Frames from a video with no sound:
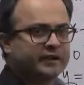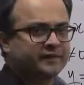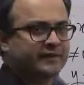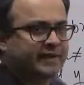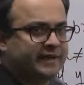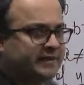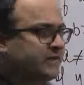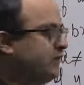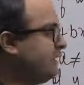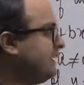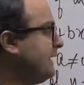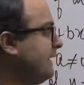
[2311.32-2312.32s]
the y-axis for
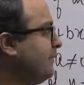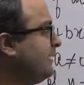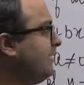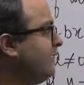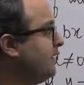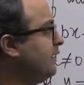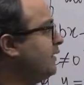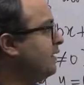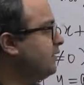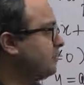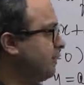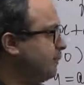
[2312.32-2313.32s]
the time being.
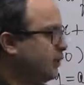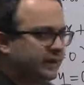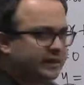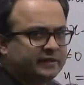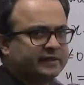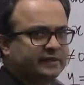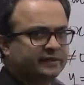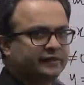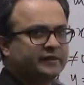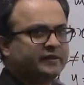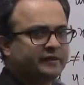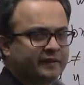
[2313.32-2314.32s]
So I'm plotting
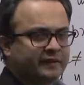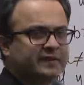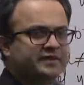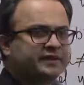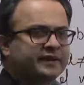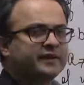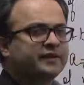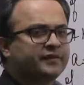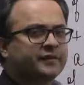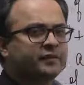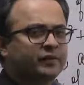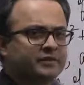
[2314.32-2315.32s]
we're considering
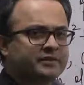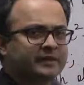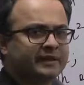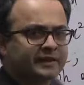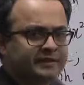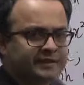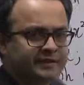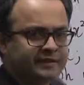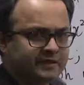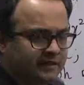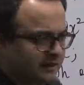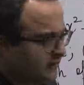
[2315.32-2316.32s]
different possible cases,
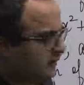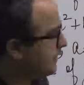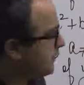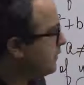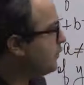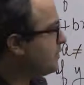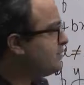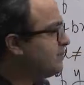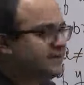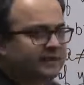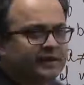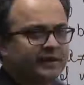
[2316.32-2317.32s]
the different possible
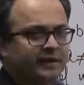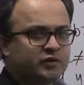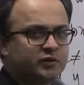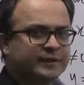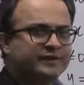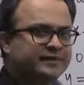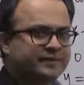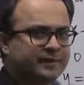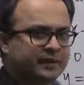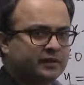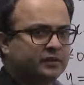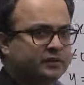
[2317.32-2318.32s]
scenarios with
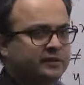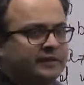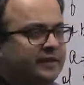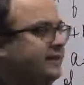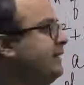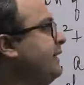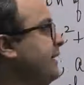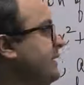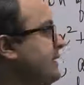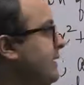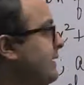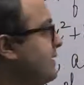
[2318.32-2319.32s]
respect to the
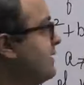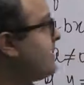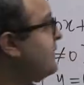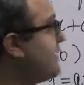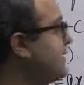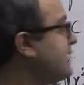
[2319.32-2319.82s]
x-axis. This is